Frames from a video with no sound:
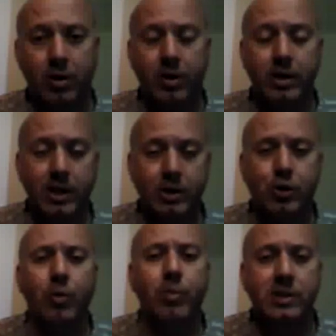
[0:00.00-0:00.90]

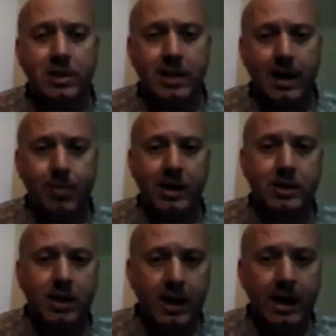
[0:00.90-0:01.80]
interprets the database
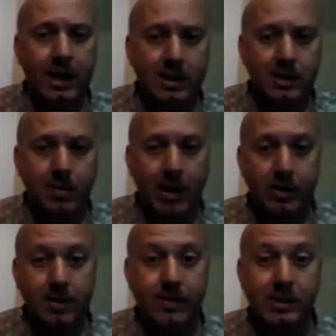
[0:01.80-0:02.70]
and gets them out to
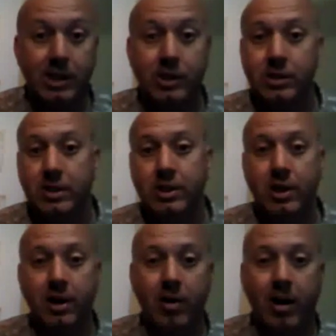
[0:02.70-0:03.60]
physicians in
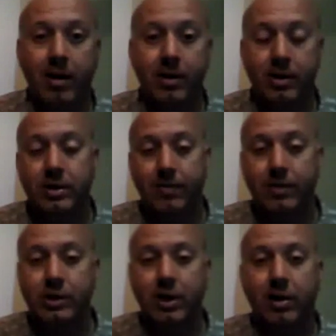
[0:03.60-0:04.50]
the different
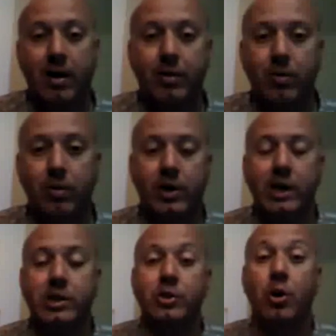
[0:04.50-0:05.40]
geographical
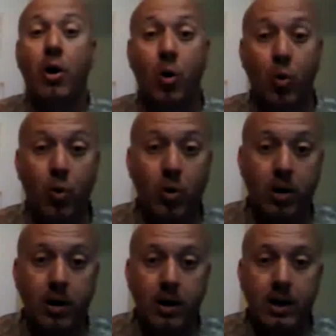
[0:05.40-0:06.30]
locations, or
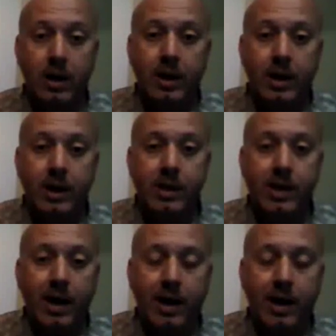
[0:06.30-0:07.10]
they,